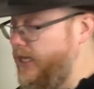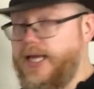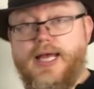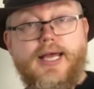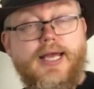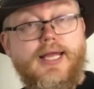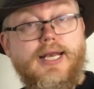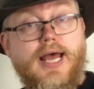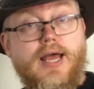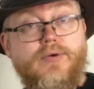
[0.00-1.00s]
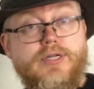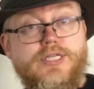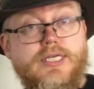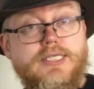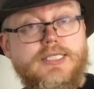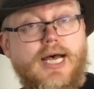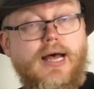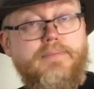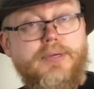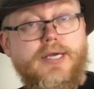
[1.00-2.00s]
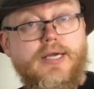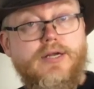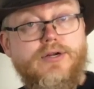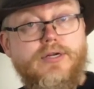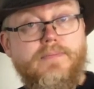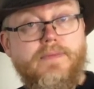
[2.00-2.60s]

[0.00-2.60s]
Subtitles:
in languages up here.